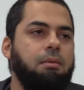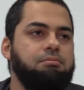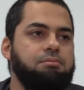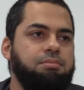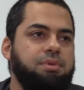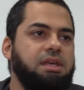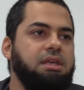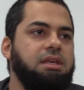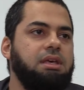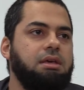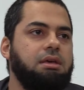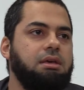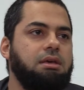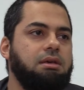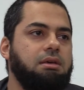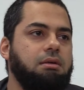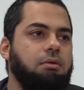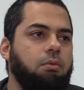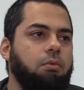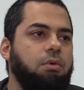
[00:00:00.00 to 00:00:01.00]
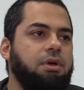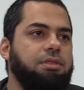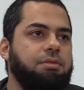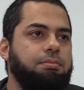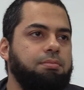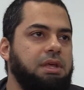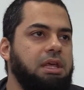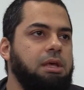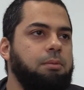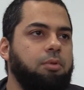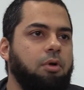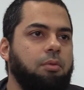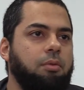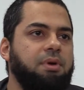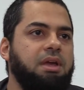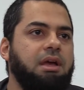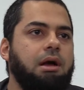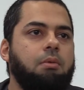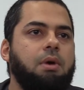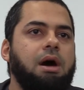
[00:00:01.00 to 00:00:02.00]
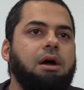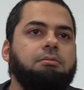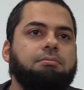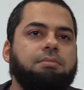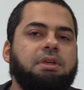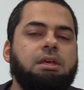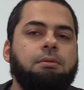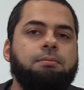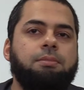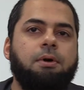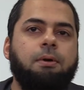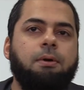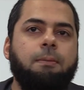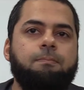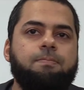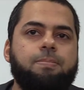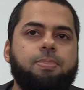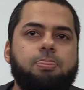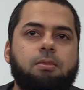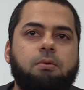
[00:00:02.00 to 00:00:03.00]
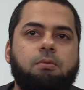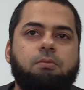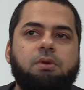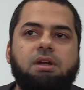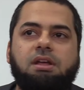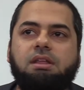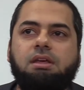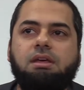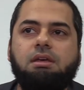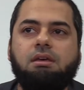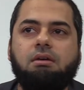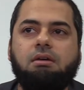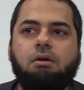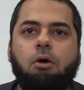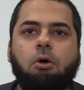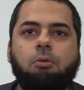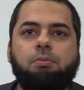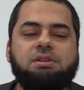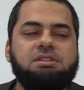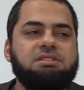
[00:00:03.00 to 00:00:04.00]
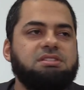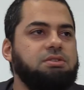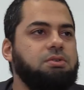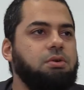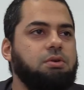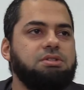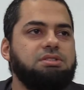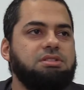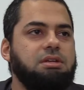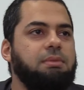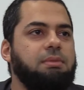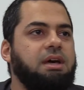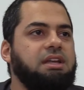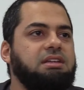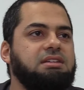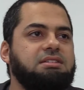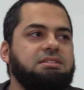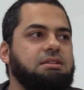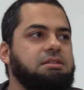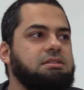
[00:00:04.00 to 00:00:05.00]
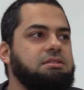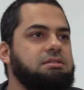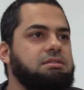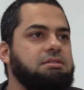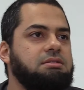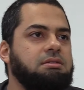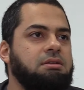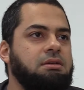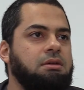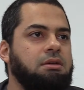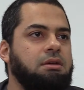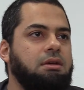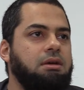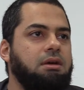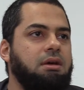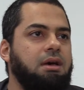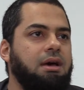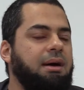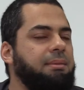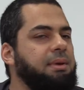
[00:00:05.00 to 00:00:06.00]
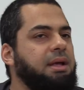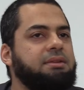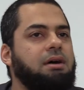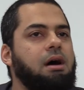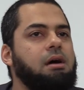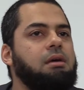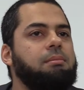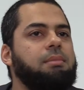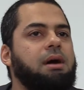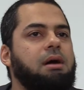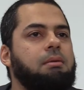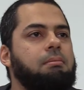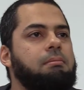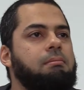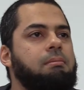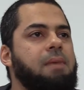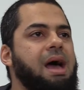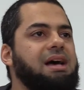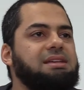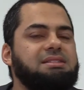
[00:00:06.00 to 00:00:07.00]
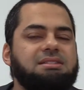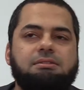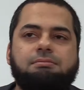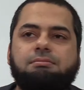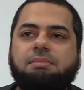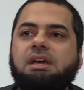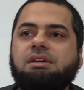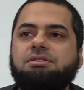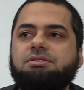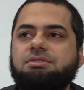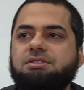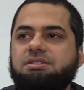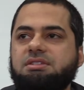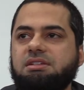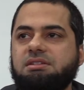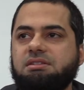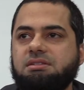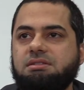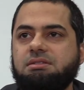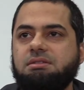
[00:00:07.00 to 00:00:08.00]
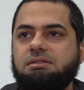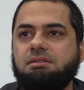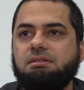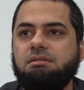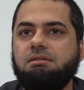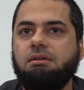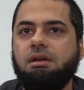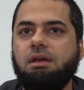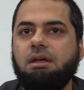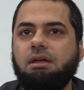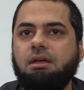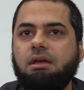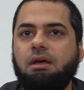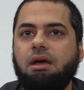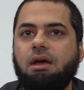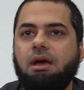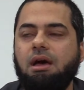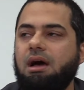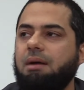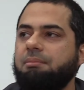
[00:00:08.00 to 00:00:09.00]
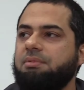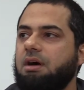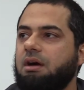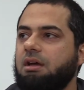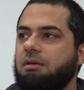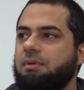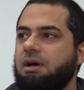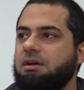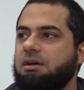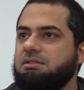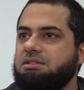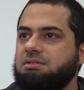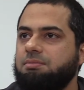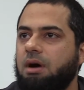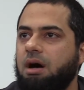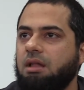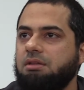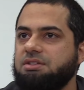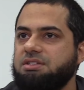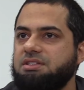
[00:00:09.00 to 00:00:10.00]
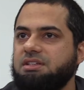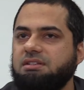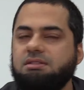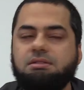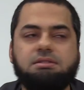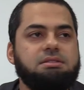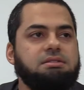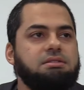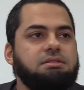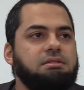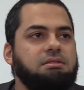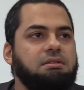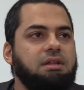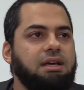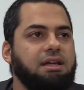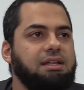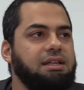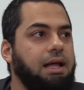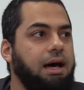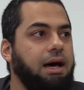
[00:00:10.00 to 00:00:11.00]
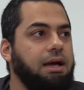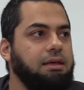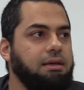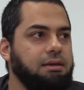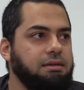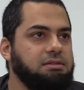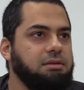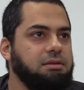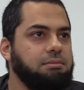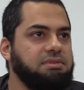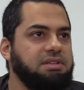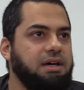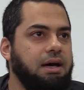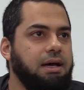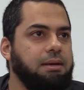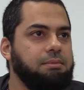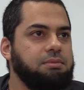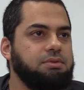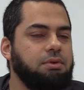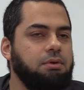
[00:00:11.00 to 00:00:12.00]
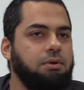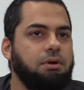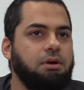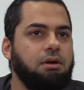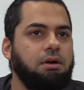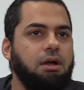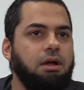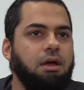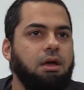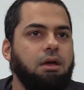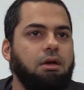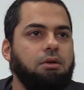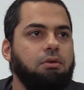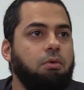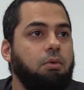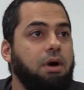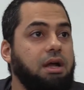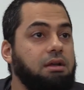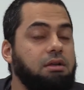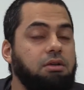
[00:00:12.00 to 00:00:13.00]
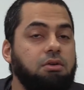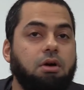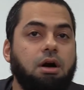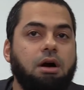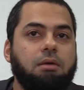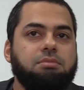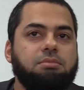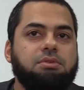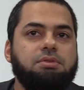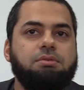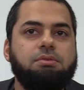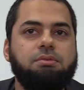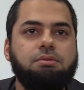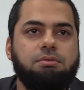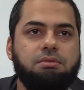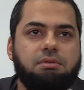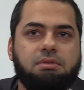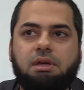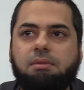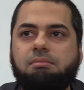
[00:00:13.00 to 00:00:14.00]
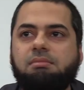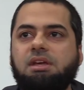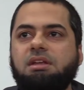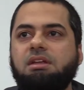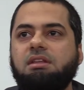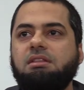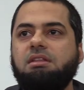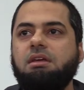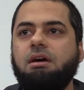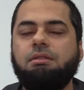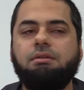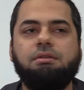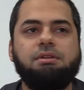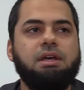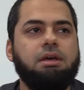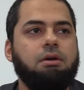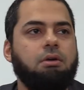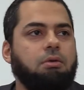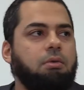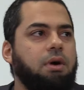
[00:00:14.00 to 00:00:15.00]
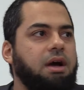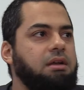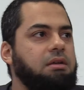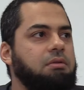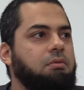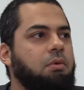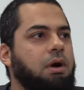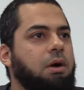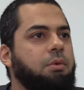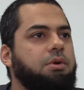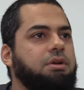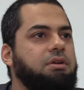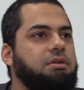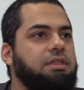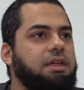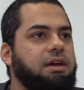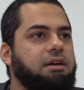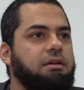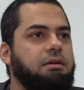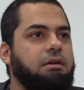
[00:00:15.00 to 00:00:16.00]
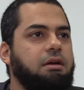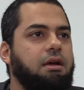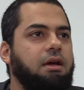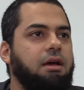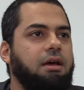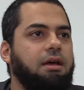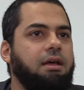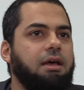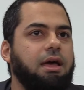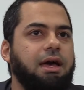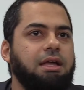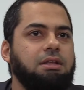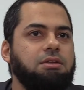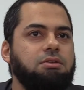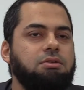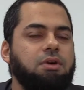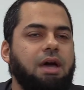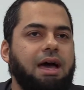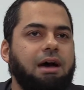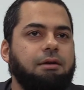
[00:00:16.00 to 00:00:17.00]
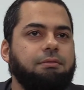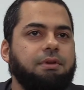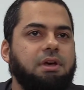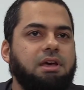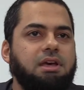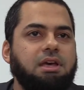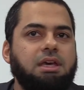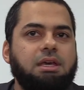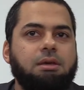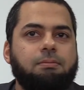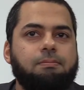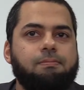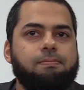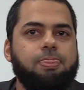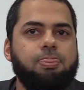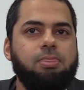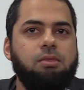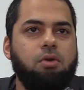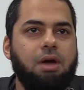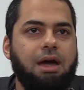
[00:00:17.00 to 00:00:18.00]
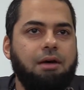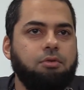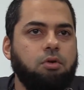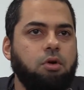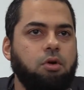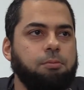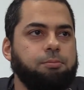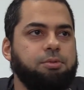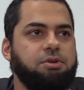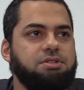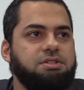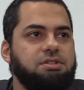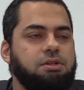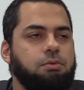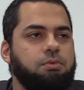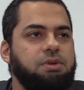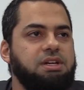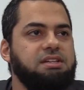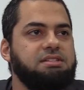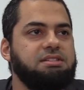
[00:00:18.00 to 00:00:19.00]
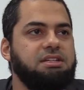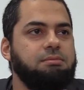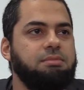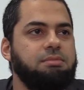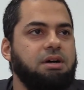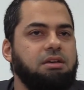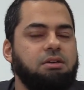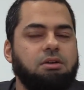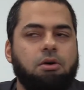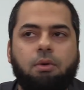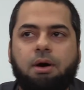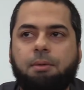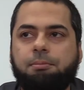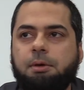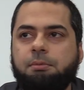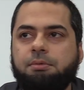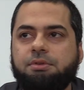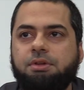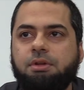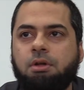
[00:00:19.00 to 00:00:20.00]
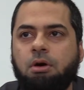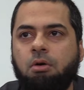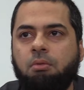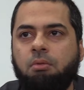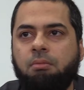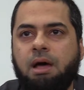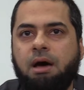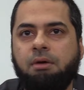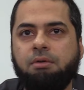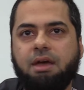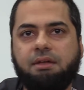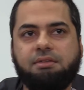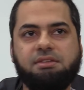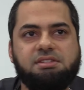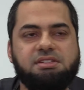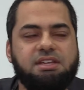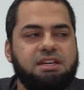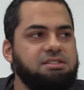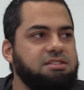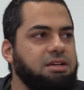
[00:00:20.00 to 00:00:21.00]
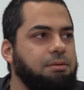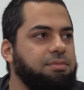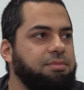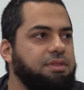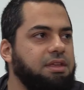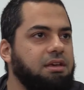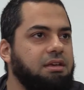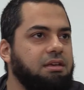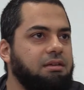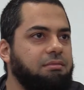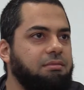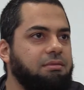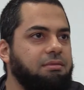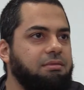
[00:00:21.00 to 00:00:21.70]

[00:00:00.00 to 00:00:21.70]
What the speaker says: Being with people, being around people really opens the doors to many sins. I'm not talking about massive, major sins, right? I'm talking about smaller sins, like lying sometimes, or why didn't you come to that meeting the other day, or why weren't you there? And you have your own personal reason, but you don't want people to know. Now you have to say something,